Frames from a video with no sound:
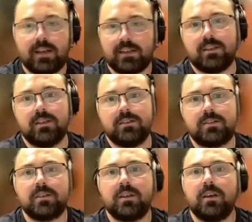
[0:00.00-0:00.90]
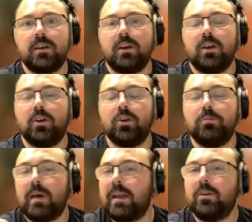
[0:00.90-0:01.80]
wrestlers who
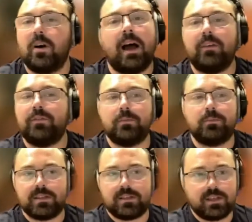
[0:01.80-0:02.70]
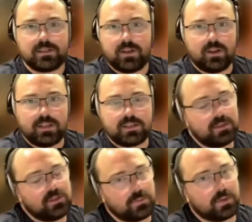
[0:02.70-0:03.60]
may not have the business knowledge. I
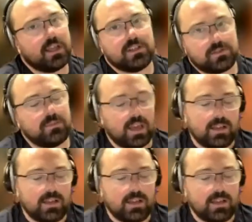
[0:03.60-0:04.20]
mean, Triple H,